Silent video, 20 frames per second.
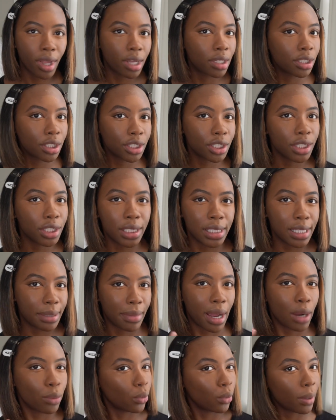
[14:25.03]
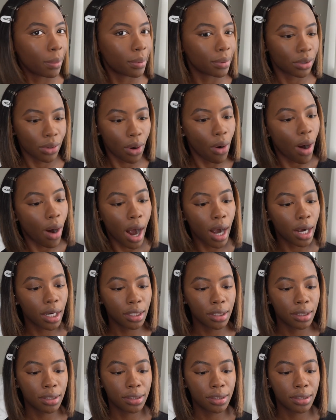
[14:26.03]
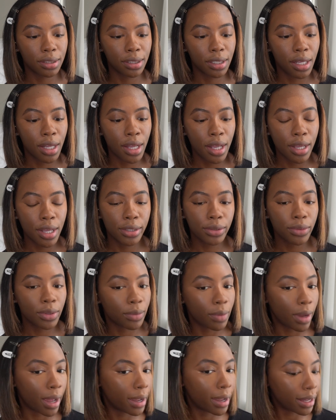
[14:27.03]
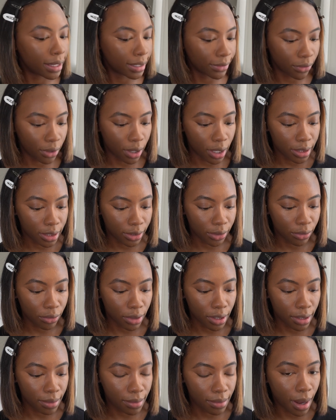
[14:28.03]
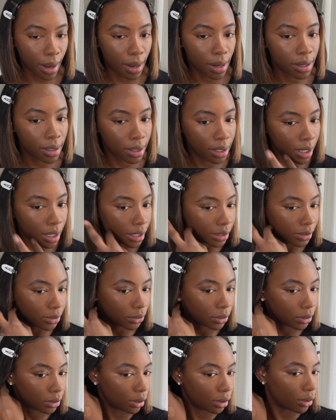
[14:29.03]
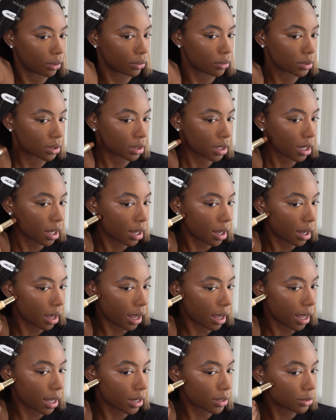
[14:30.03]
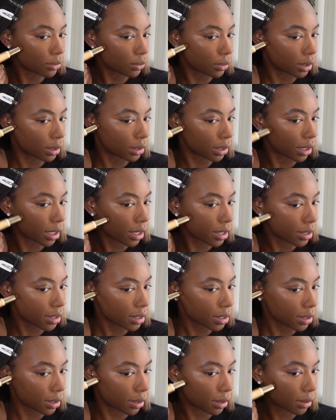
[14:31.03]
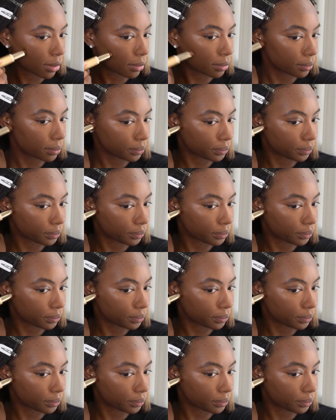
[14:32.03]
she's in my repertoire. So anyway, as far as cream contour goes, I do a line here.